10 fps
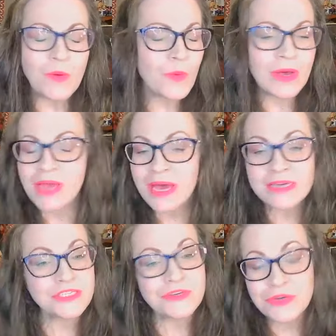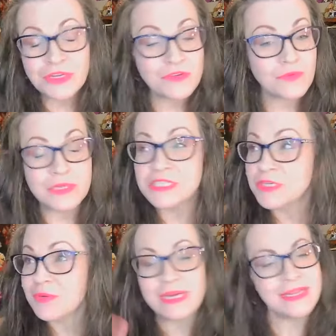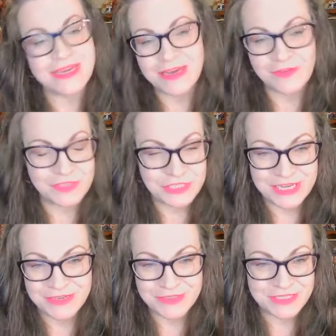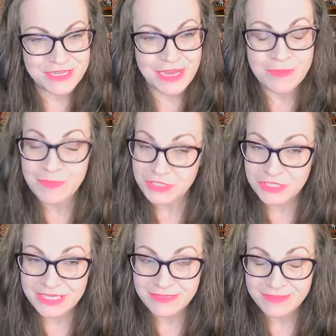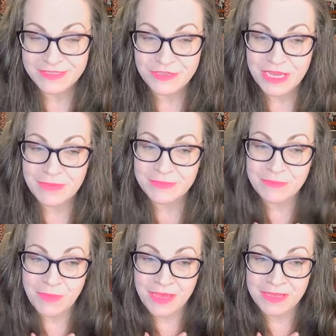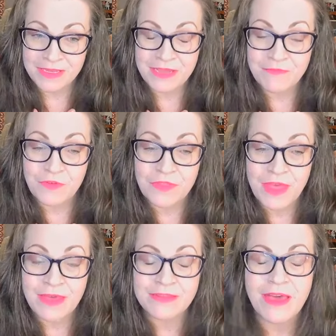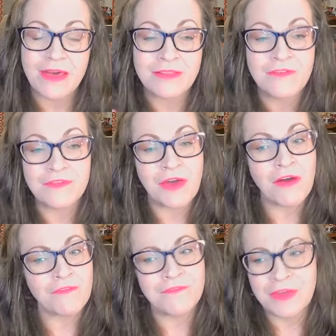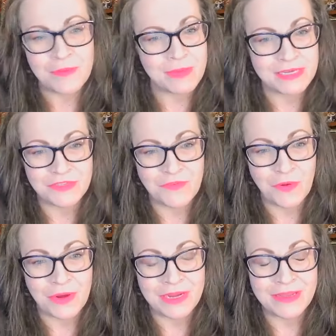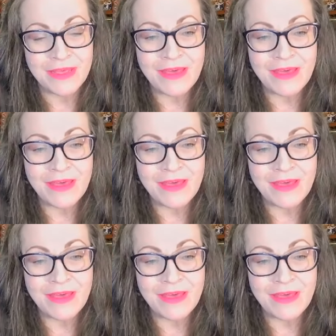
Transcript: Well, guys, you could have went to any Elvis channel tonight, but you didn't. You came to mine, and for that, I love y'all very much for it.